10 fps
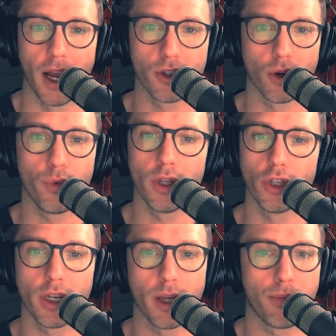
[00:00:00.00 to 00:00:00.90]
And so if we
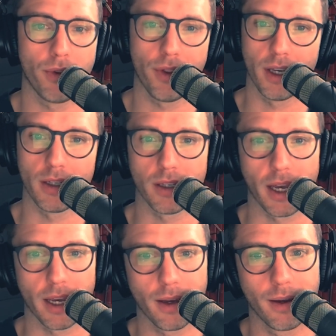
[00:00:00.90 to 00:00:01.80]
look at things
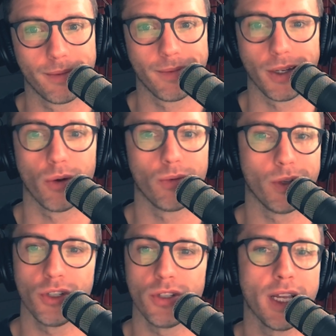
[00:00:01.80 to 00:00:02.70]
like,
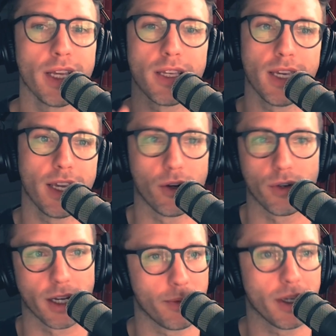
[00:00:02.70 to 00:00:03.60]
let's just take the keto
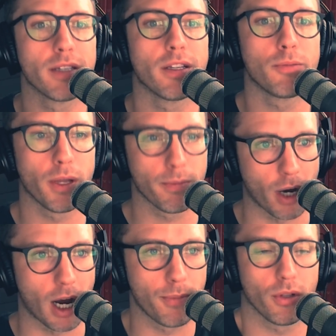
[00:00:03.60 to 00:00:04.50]
diet because it's been
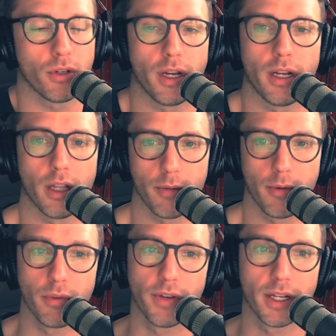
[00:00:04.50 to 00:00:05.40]
popular and a lot of
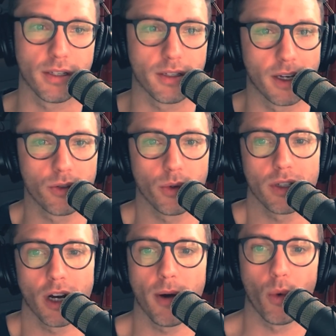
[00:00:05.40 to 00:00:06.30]
people have had success. So let's
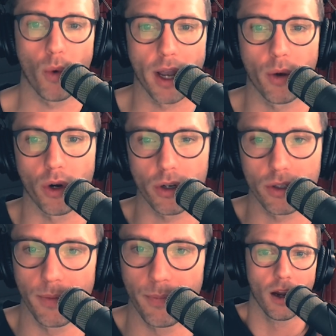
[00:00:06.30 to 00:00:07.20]
talk about why it
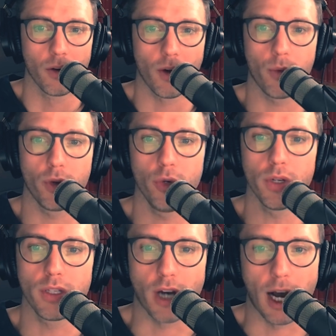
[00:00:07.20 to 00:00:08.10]
works. Right, when you
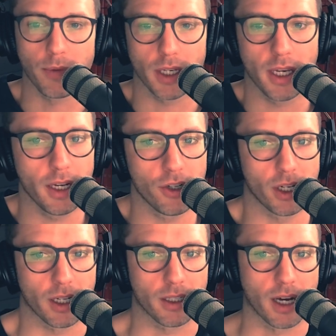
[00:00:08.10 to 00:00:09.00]
adopt a
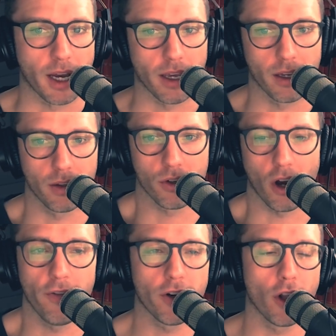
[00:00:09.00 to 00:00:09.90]
ketogenic diet, there's
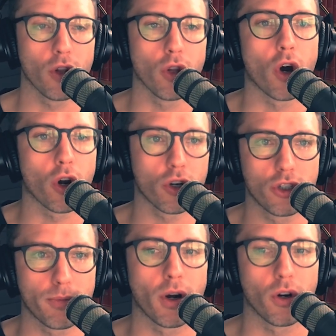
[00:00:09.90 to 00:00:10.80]
often a large
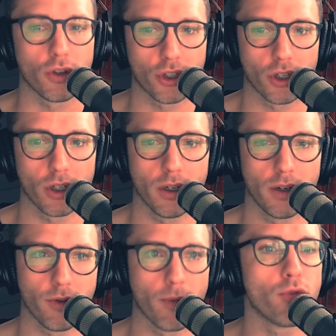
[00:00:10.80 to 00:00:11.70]
departure
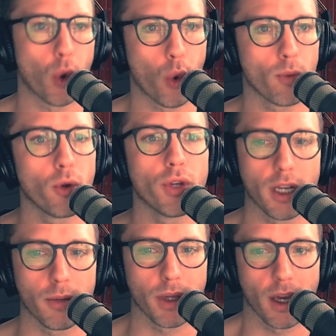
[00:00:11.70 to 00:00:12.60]
from normal
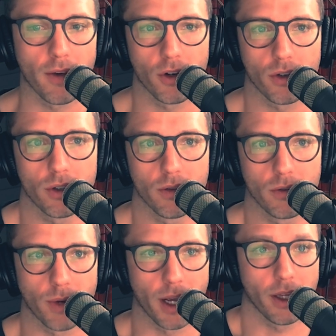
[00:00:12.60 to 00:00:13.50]
eating behaviors, right?